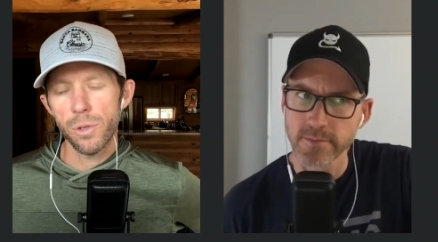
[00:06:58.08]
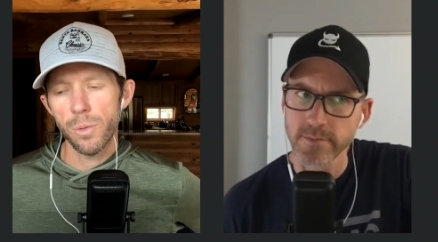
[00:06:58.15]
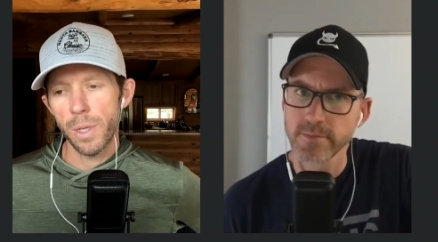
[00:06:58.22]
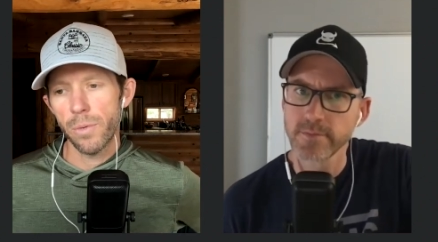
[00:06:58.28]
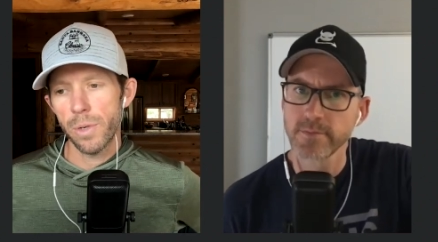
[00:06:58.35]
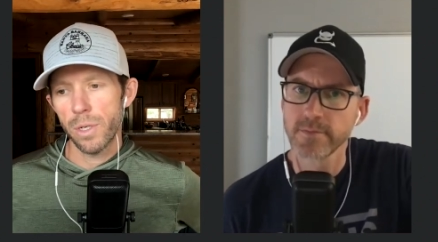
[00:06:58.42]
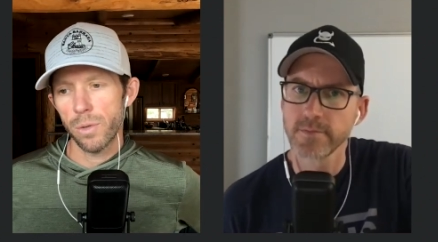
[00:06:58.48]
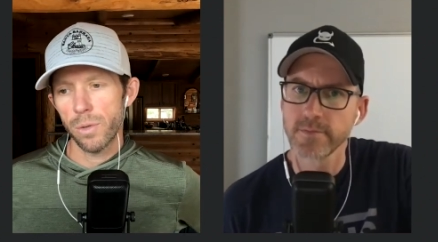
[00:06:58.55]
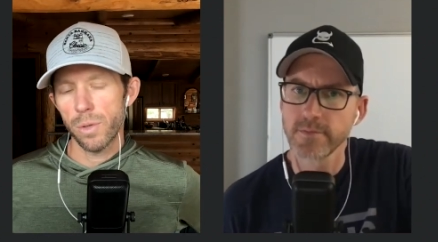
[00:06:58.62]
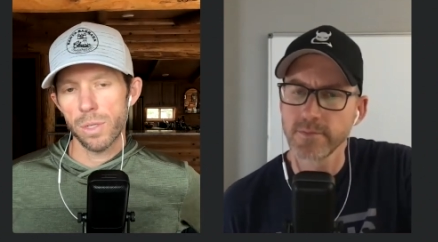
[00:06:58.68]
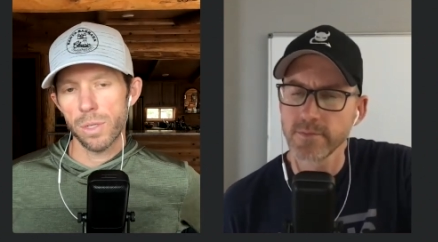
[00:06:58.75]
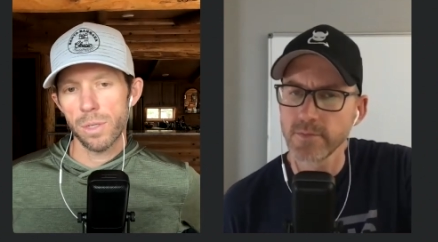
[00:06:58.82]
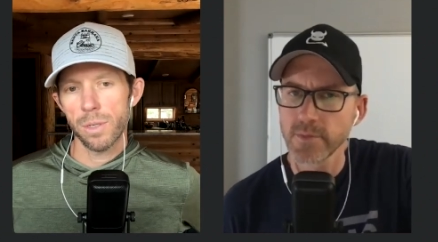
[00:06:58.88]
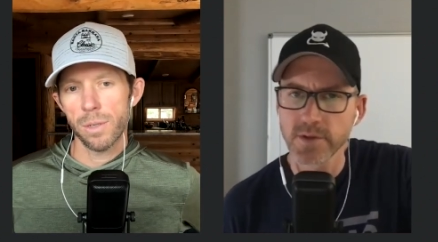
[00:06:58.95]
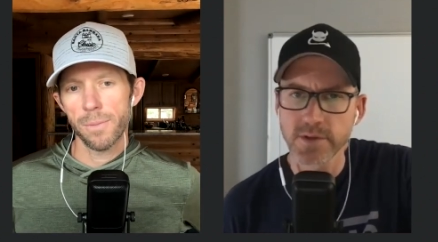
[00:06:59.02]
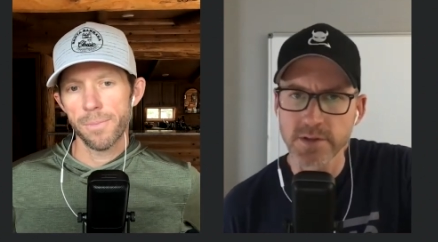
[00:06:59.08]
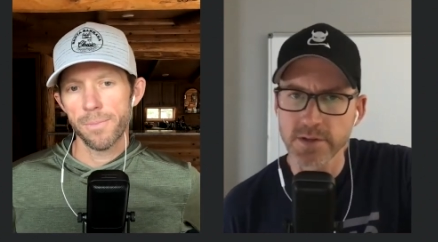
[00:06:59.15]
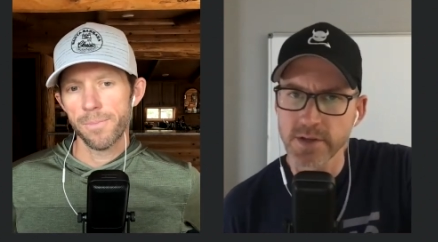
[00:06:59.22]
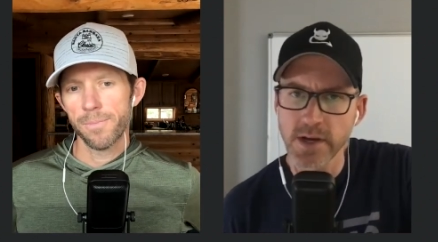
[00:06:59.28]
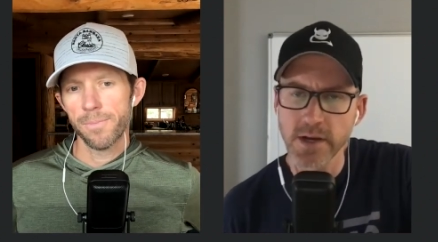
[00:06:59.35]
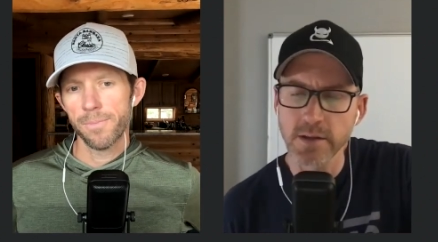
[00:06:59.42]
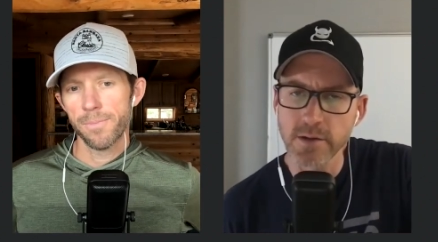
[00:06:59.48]
Speaker 1: to be reduced.
Speaker 2: That's
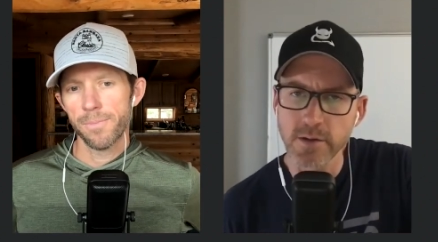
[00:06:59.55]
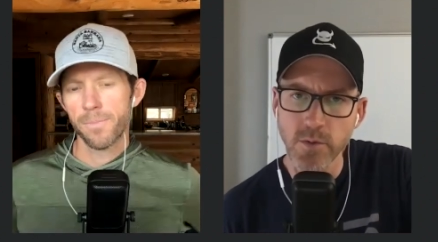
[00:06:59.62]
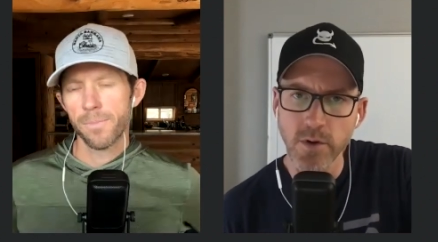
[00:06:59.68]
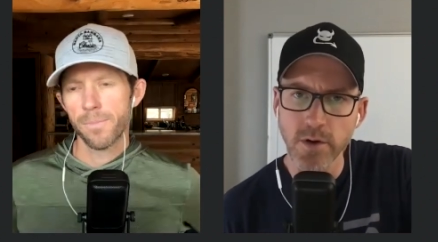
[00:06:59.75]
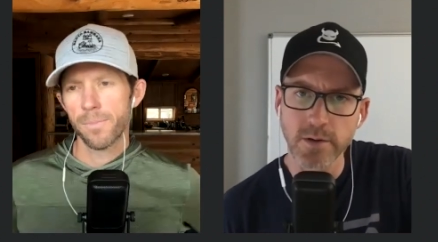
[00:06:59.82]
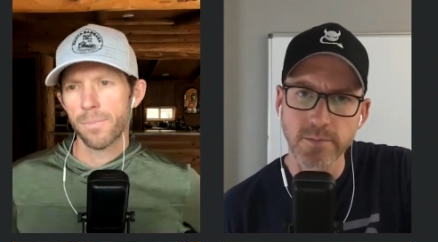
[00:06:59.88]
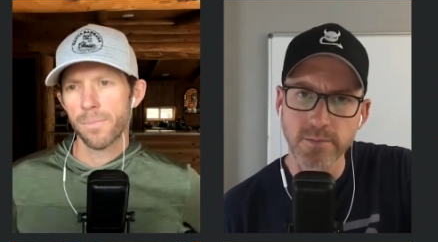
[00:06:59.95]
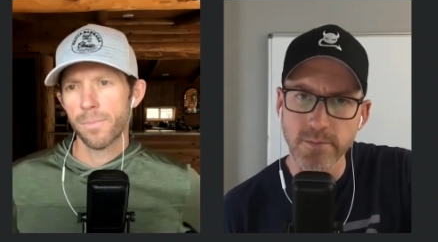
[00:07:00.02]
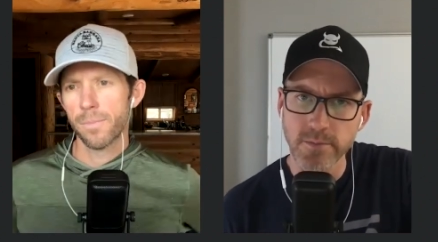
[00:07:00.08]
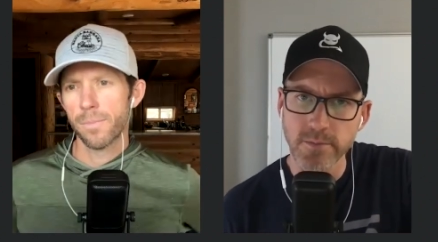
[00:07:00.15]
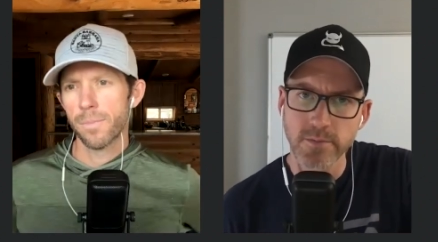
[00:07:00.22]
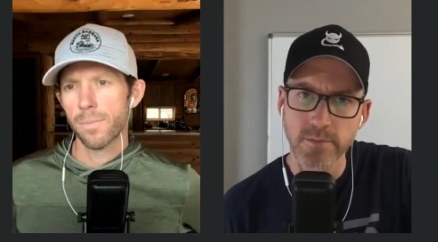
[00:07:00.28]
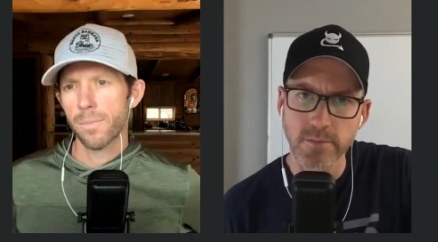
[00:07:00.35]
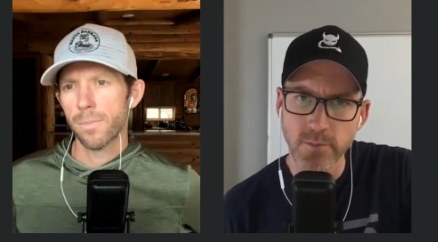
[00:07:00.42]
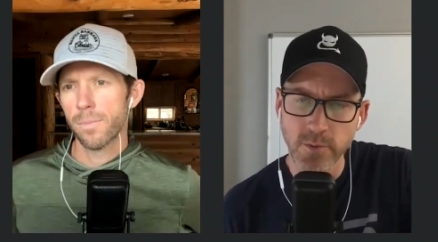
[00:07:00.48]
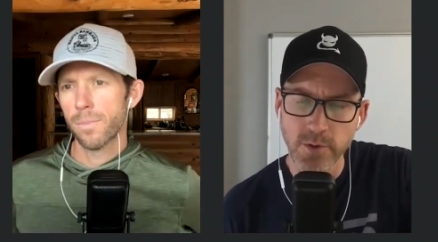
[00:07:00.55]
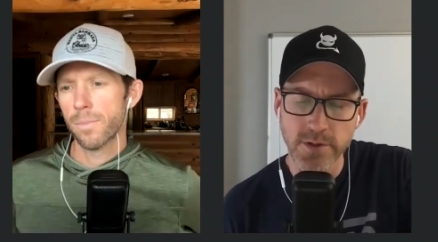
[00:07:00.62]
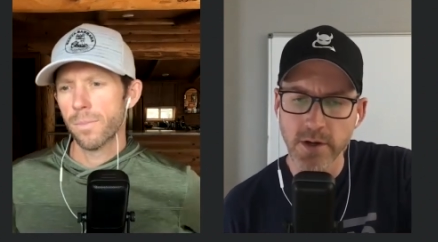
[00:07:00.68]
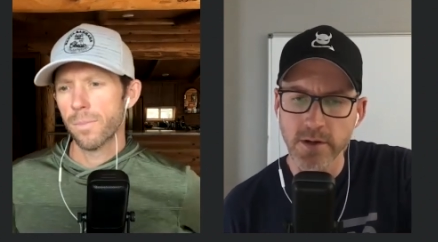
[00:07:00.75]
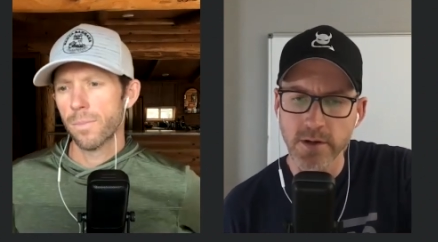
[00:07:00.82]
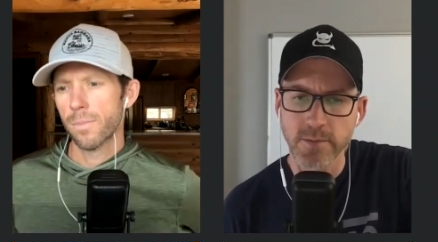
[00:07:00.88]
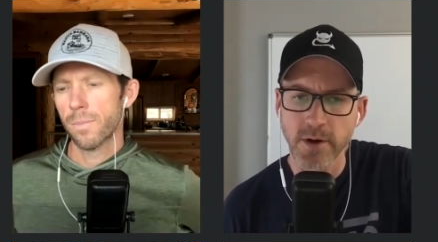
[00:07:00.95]
exactly what we
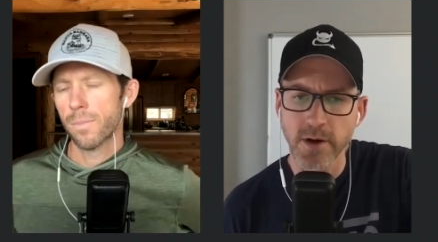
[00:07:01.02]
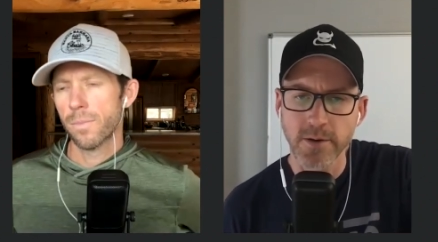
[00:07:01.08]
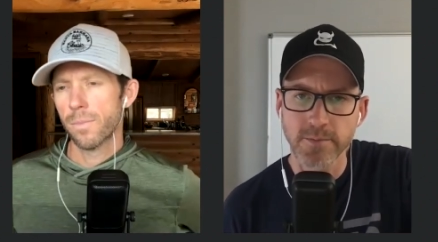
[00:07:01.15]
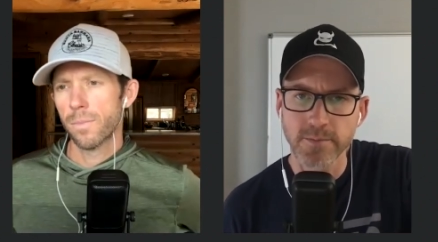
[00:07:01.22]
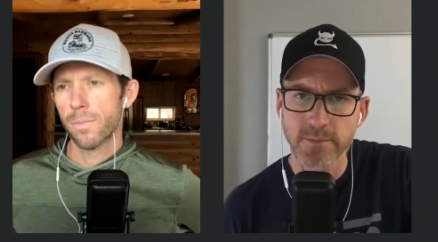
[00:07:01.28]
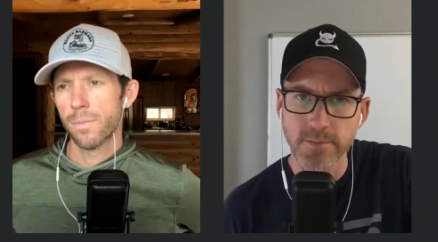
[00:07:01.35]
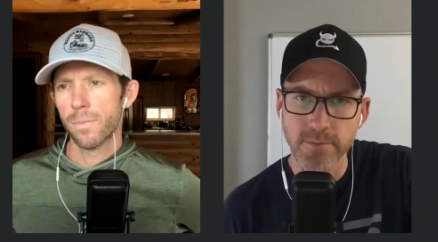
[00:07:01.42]
talked about.